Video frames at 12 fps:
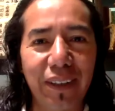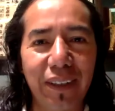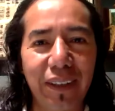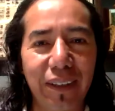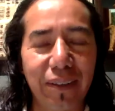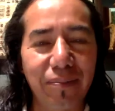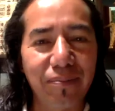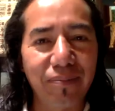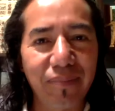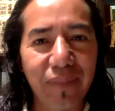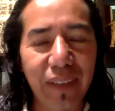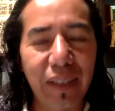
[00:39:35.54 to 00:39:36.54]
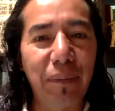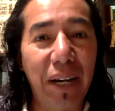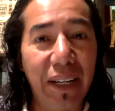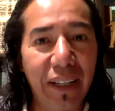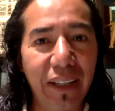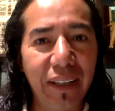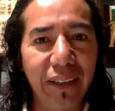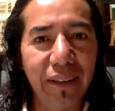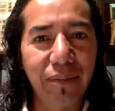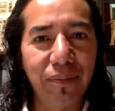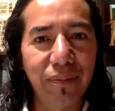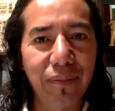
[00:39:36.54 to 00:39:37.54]
um, the mining
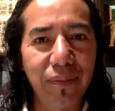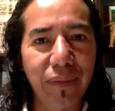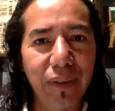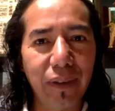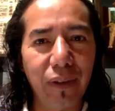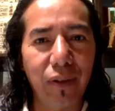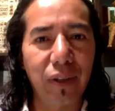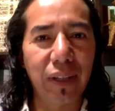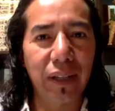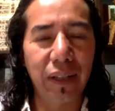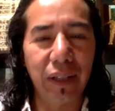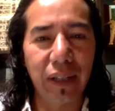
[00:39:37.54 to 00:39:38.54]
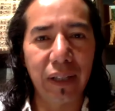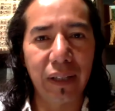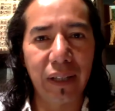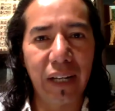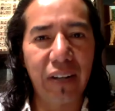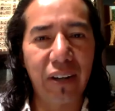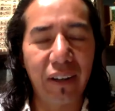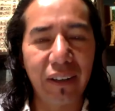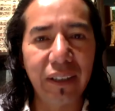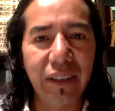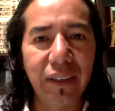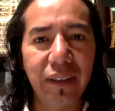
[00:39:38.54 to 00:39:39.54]
or the clay
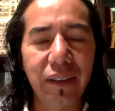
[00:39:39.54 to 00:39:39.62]
cutting.